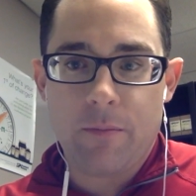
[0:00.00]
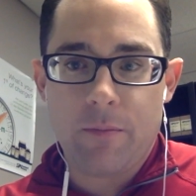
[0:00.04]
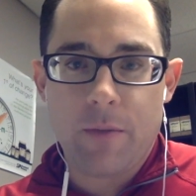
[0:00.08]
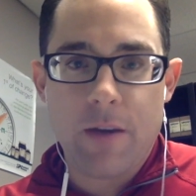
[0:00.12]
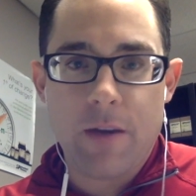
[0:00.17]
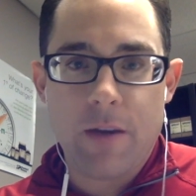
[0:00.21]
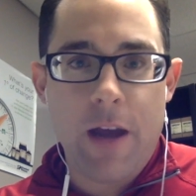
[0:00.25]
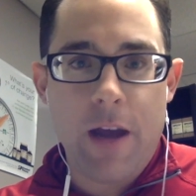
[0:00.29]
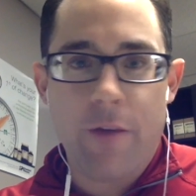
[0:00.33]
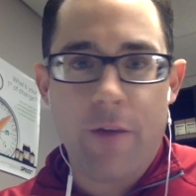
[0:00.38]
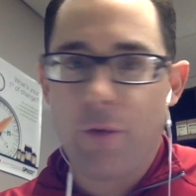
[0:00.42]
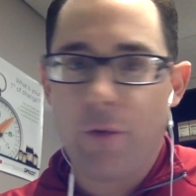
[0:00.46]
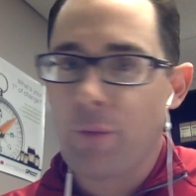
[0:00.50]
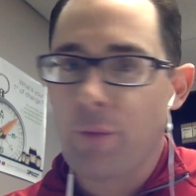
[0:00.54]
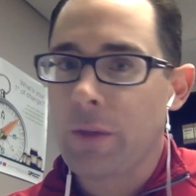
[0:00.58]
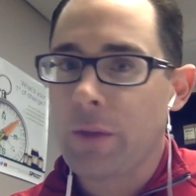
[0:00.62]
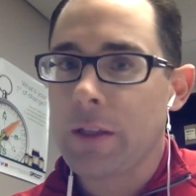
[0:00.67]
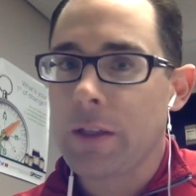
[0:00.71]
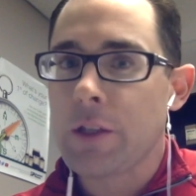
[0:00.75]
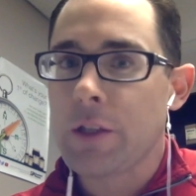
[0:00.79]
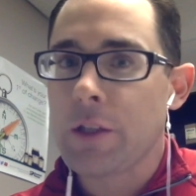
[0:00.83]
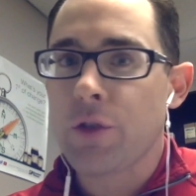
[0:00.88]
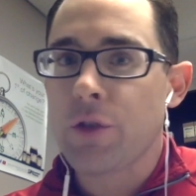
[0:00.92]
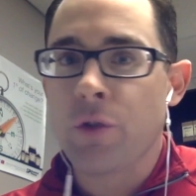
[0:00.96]
never
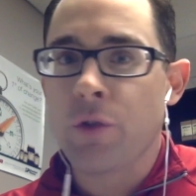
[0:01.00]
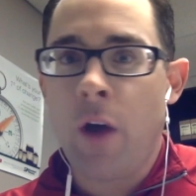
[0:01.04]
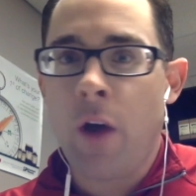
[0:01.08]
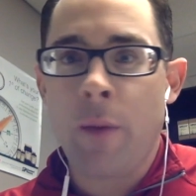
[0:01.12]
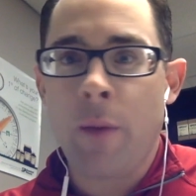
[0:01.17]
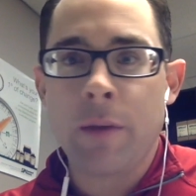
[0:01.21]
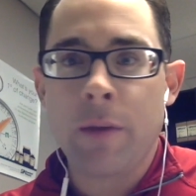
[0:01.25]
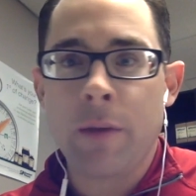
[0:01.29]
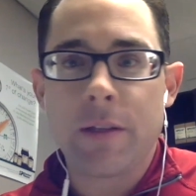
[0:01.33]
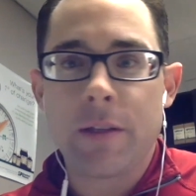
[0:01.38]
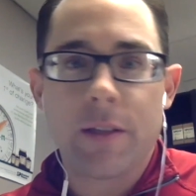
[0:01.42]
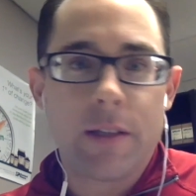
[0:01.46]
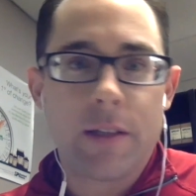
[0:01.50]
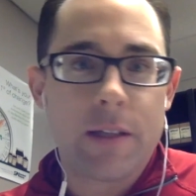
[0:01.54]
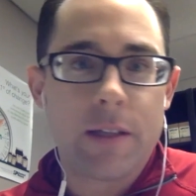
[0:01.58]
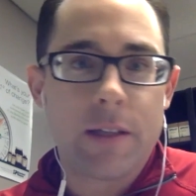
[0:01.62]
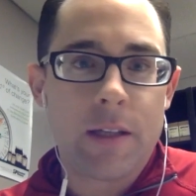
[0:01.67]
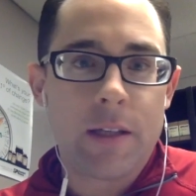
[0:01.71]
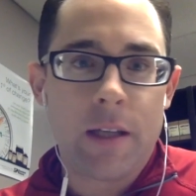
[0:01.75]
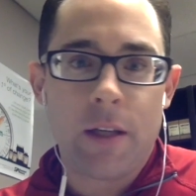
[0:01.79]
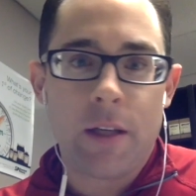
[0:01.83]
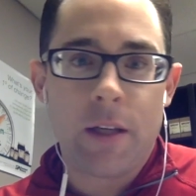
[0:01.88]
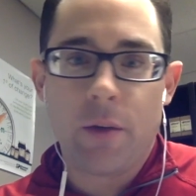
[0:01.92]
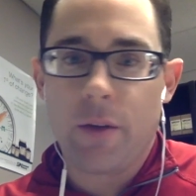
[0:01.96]
really trauma to the
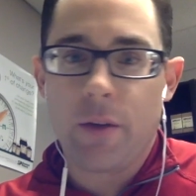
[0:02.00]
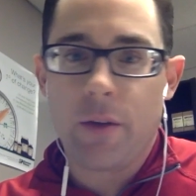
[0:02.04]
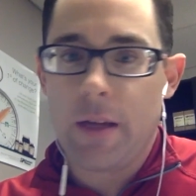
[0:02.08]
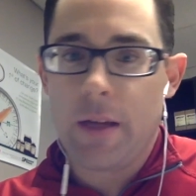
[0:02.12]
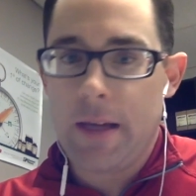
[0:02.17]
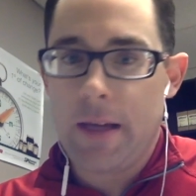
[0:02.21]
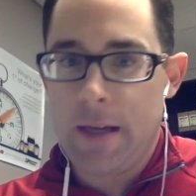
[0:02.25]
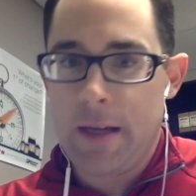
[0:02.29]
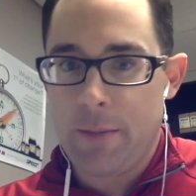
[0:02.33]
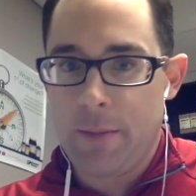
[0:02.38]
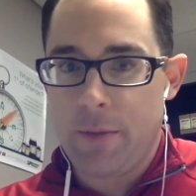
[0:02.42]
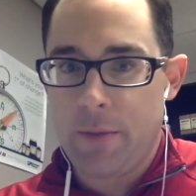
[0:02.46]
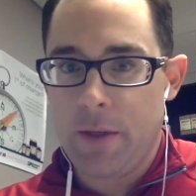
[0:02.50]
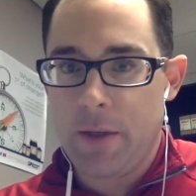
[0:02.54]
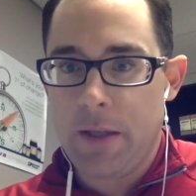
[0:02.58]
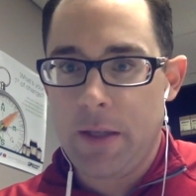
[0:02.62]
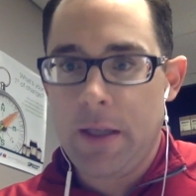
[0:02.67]
knee or the hip.